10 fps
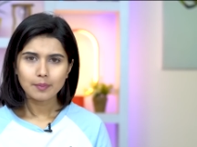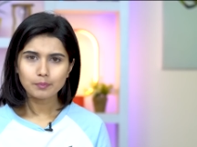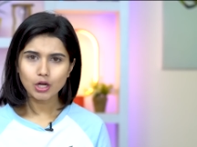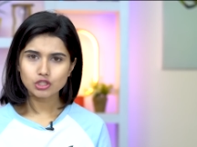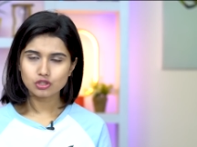
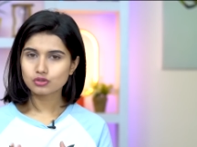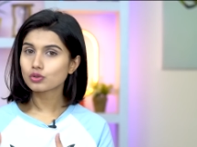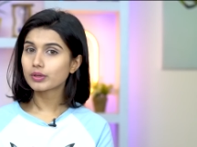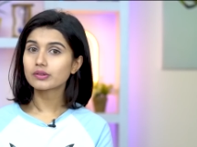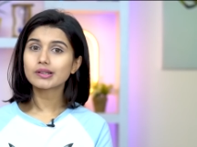But
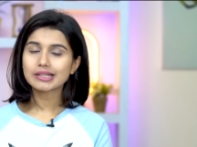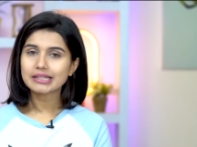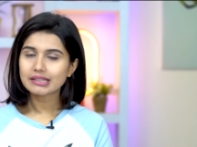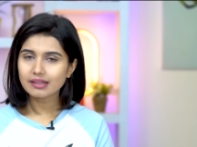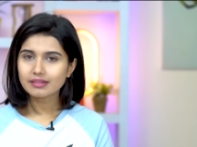do we
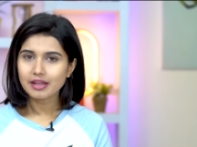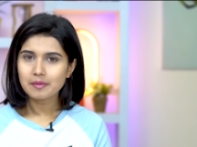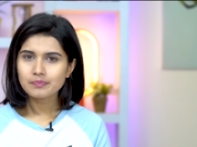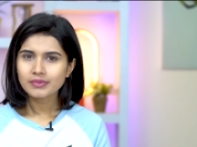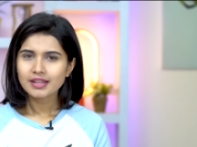really need them?